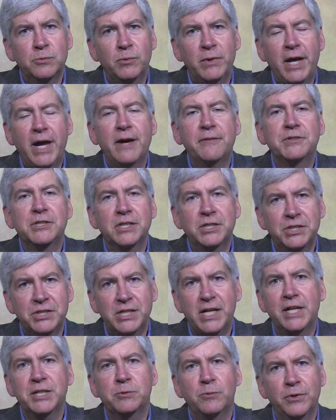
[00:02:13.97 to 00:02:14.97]
we have
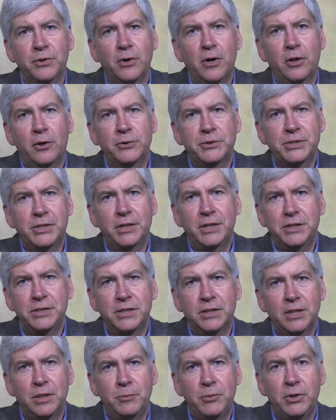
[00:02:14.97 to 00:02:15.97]
success with all our
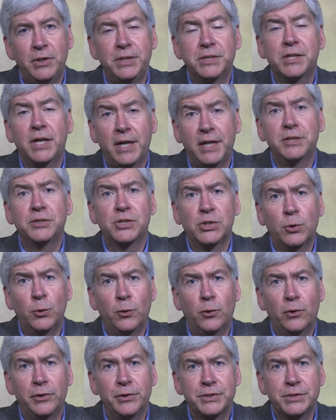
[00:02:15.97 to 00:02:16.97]
cities and communities and
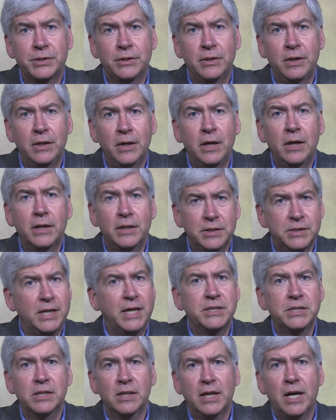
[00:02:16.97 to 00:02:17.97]
schools, because
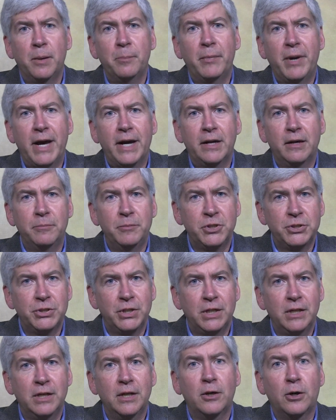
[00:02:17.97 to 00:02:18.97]
that's the comeback of
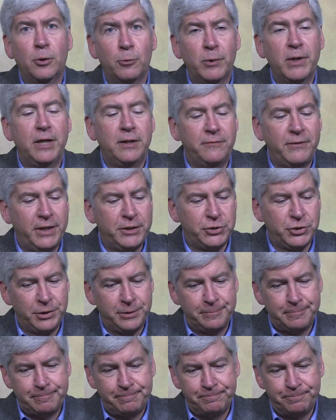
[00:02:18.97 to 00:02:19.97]
Michigan and our
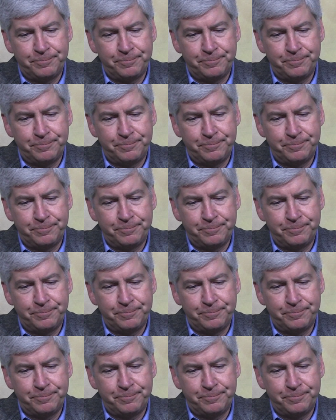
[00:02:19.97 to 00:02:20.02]
reinvention.